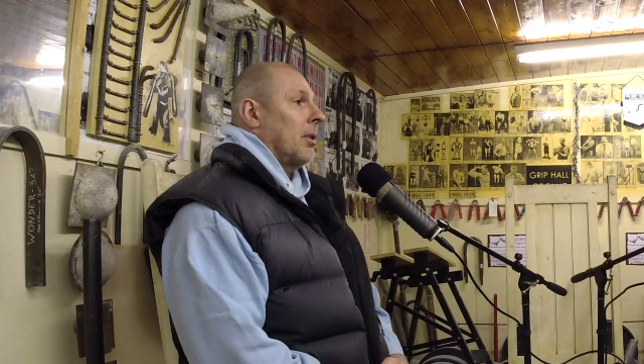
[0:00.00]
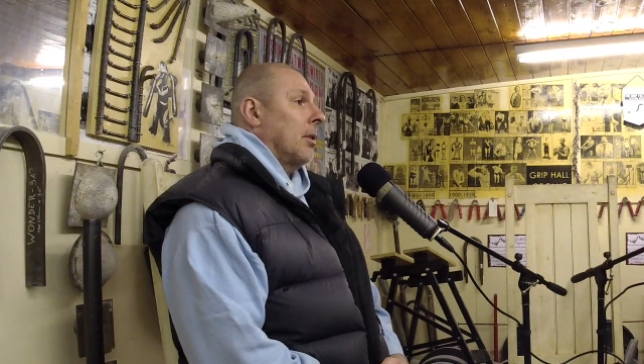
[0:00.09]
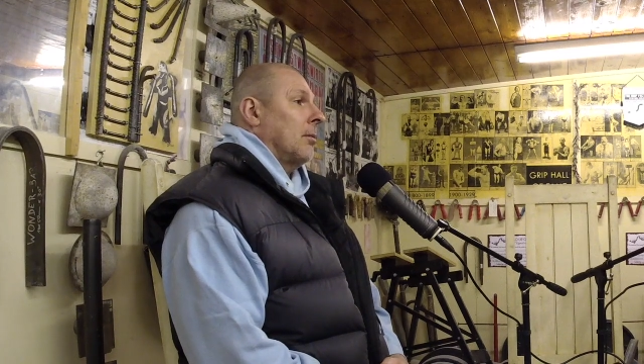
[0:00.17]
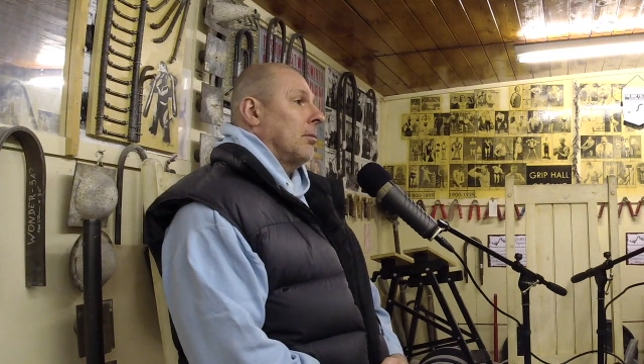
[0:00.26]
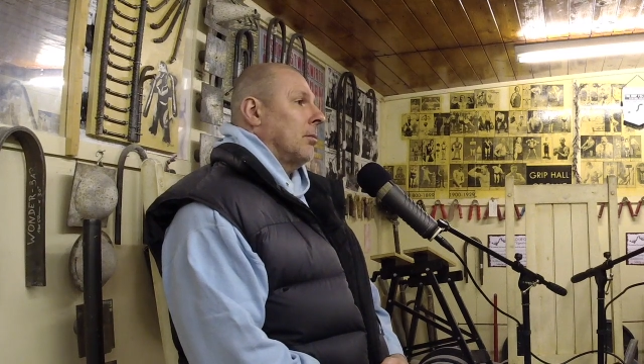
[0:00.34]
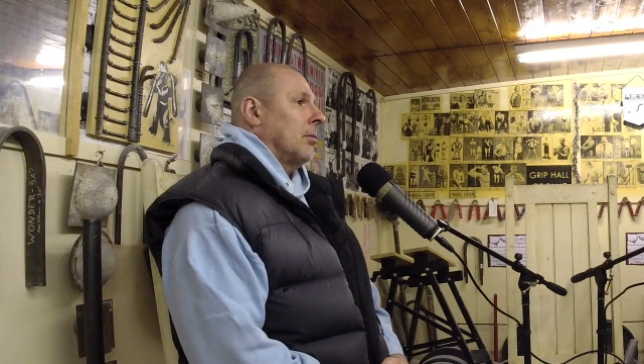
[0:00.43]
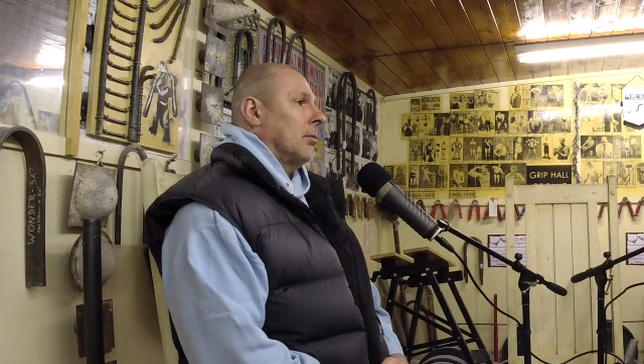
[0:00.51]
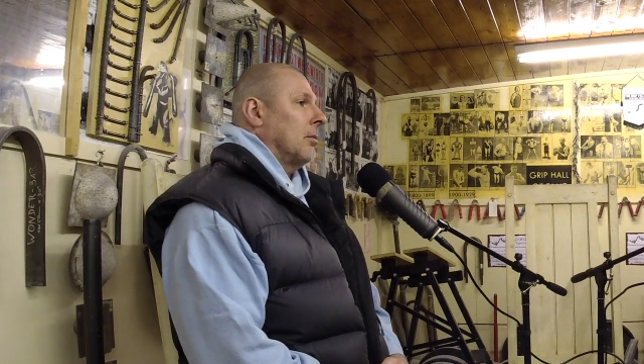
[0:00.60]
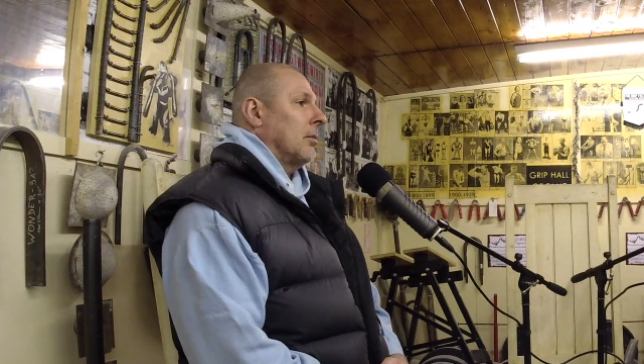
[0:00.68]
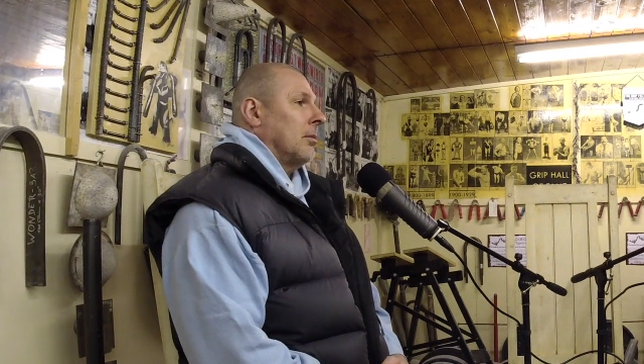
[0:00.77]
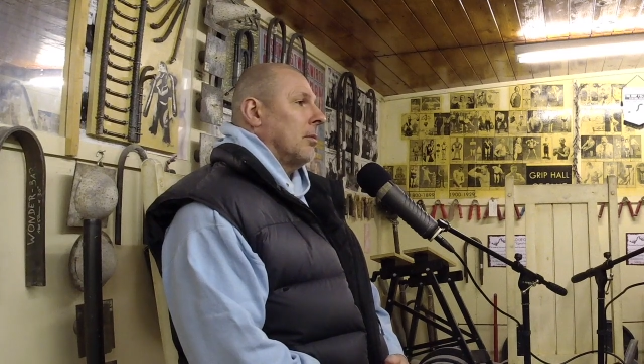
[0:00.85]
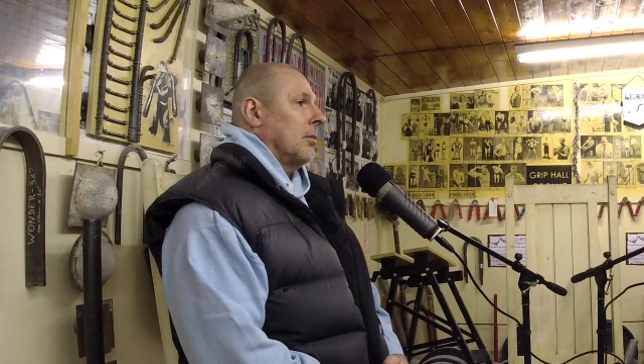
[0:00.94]
and
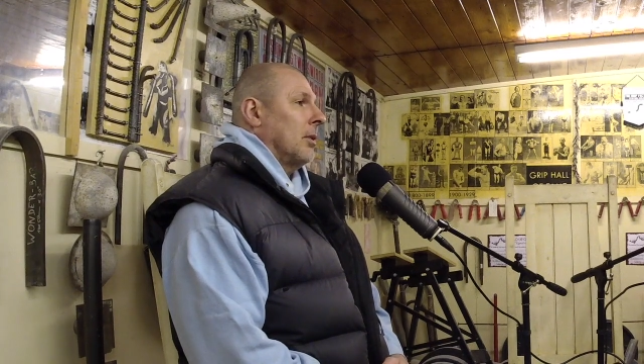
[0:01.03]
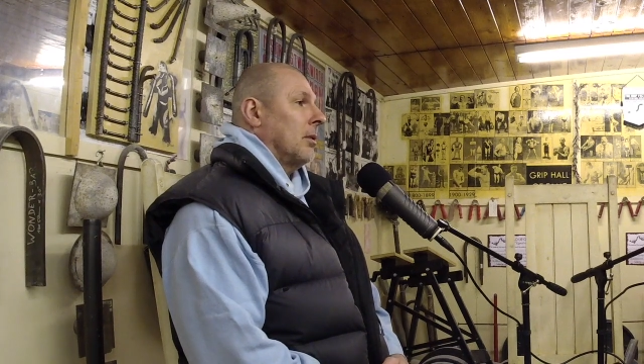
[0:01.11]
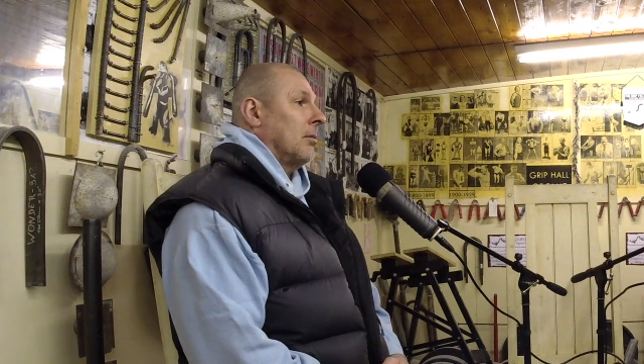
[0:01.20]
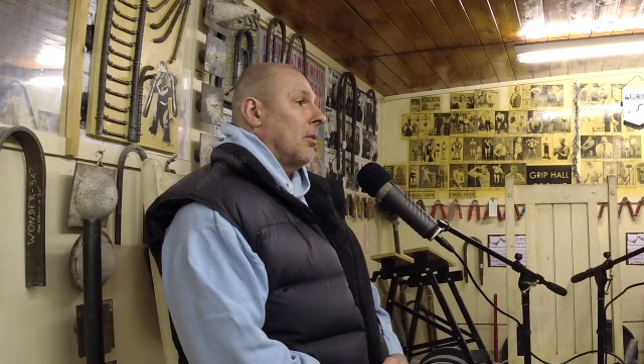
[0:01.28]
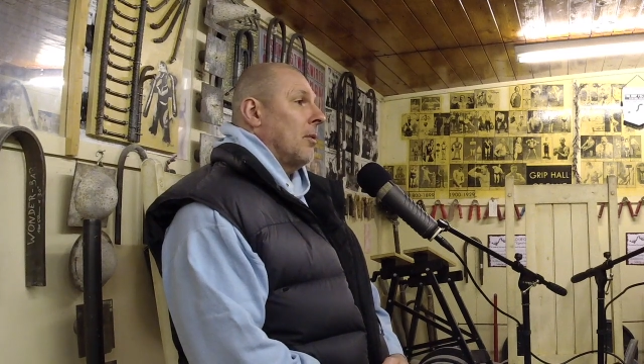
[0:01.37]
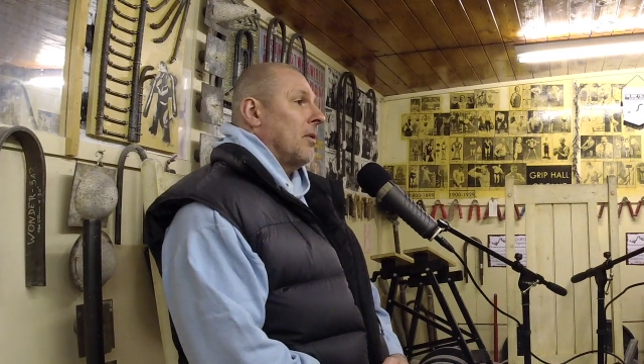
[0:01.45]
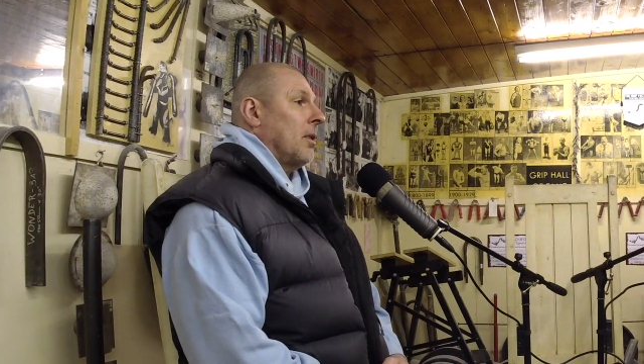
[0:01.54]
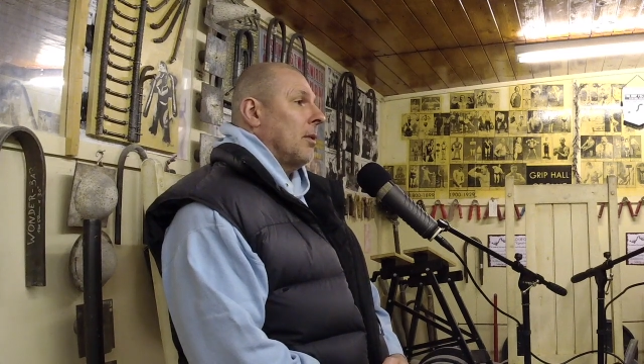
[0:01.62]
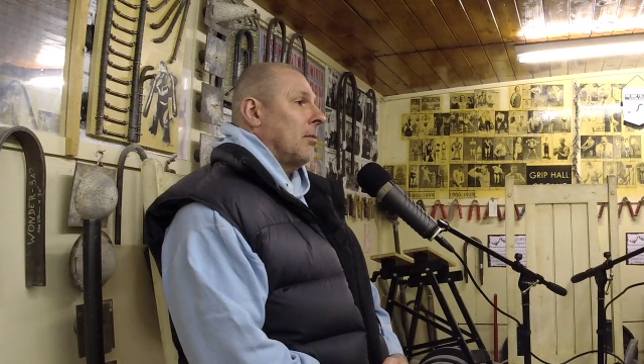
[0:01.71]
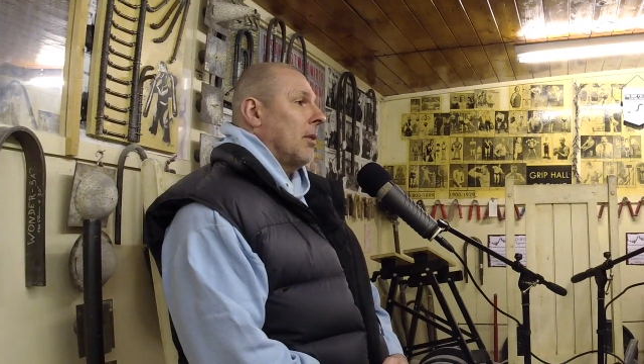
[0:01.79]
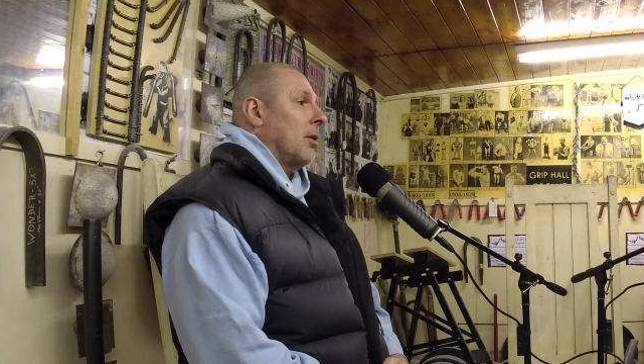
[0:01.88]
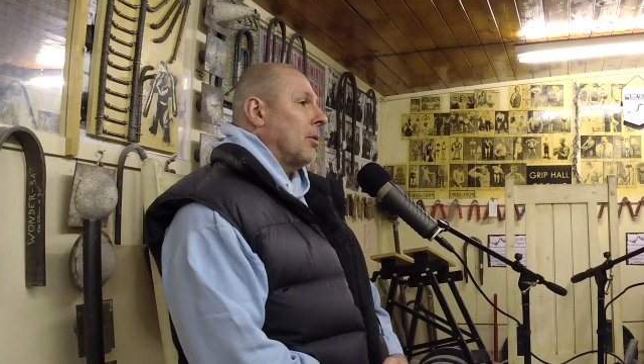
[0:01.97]
obviously
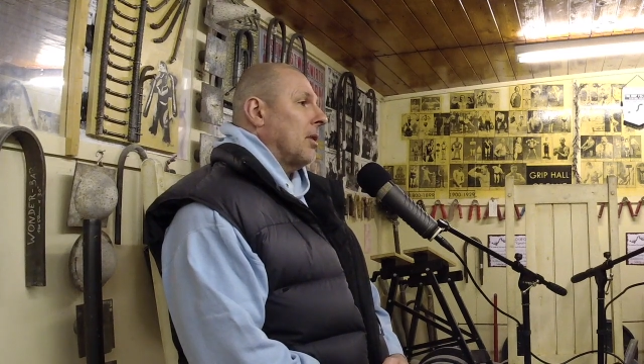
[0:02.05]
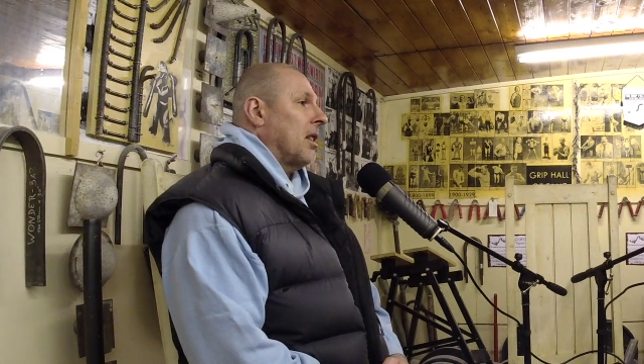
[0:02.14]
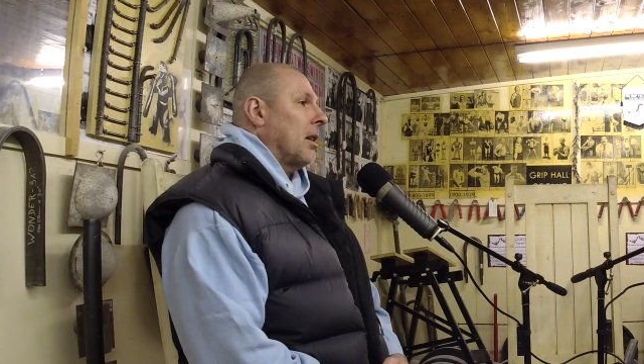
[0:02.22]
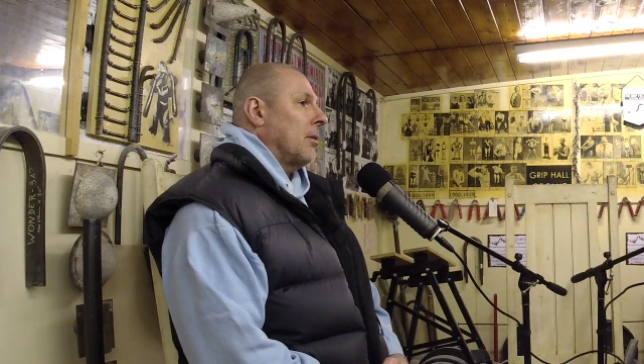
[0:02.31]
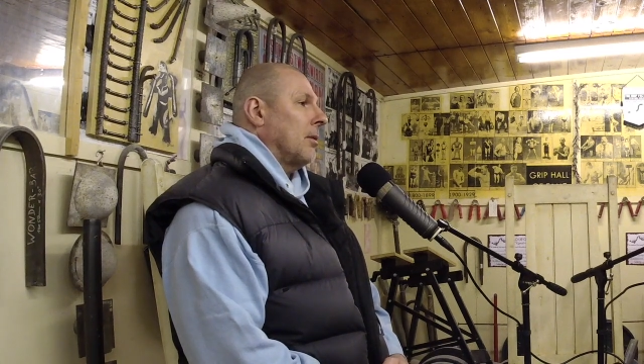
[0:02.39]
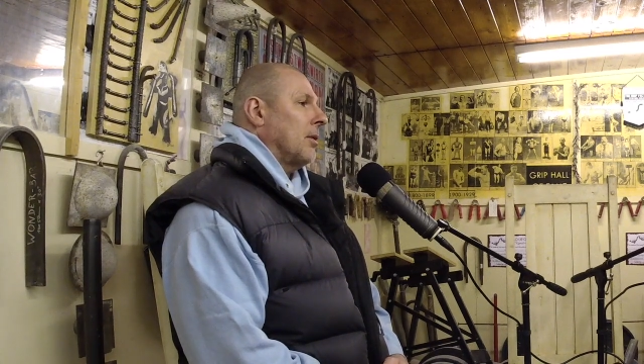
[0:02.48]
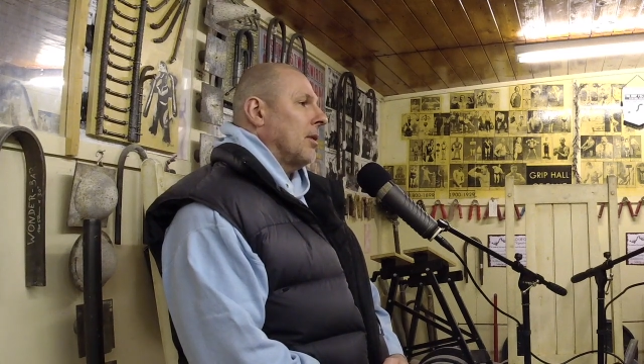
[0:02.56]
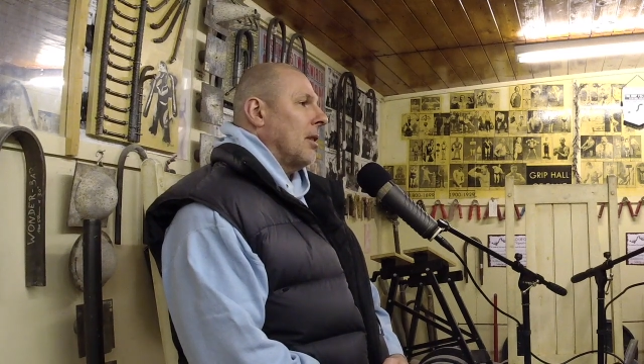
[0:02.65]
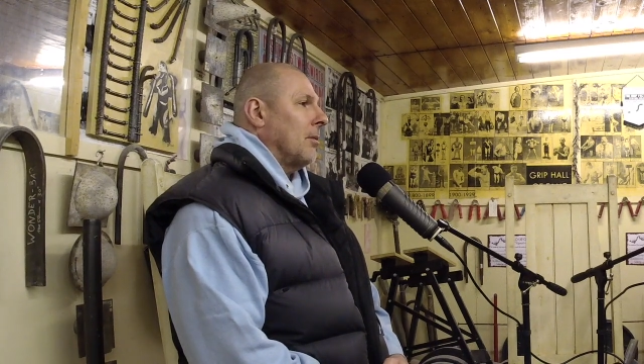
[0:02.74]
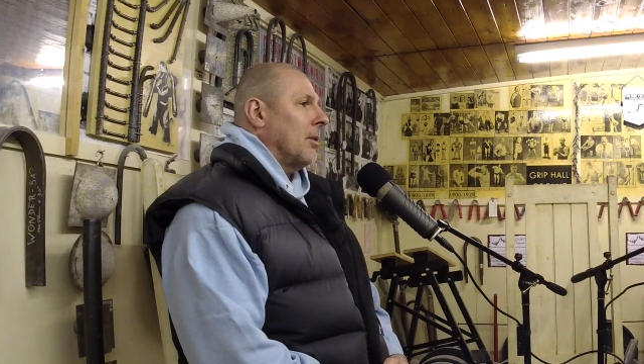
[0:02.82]
lower it down, same